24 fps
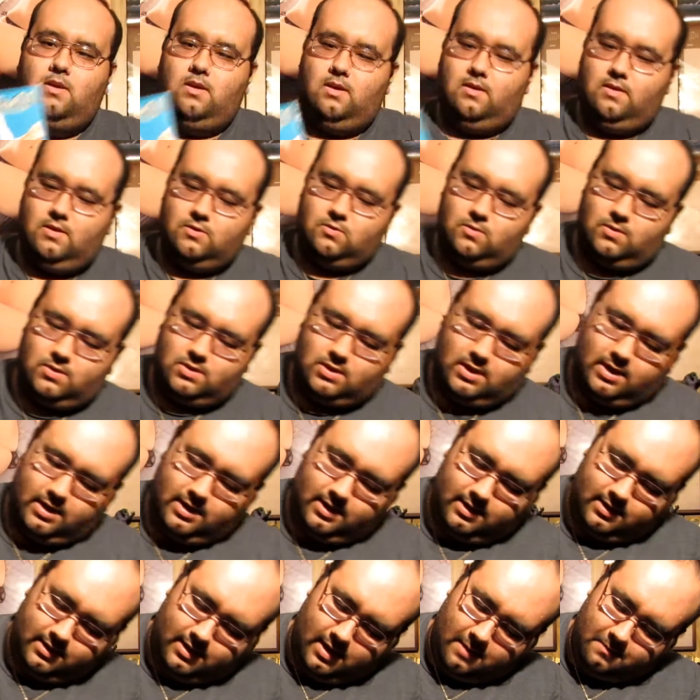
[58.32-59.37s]
And this was
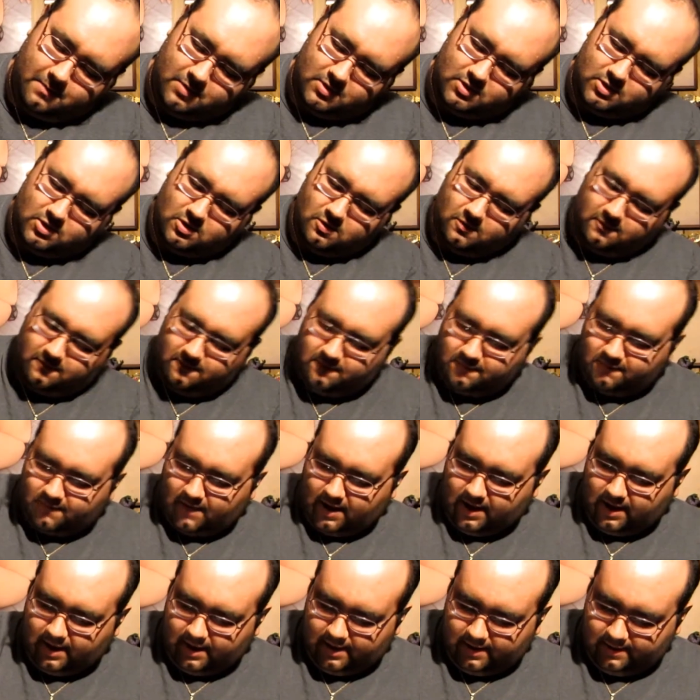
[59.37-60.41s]
like episode
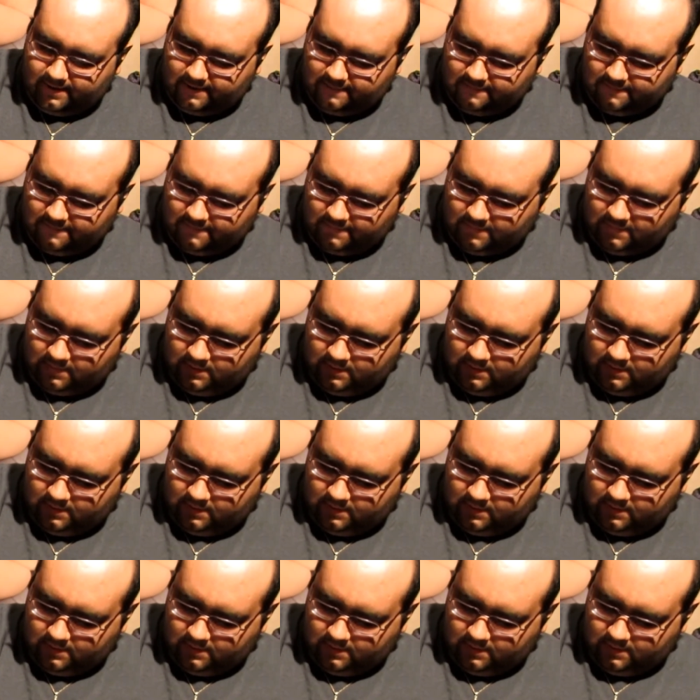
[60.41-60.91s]
5,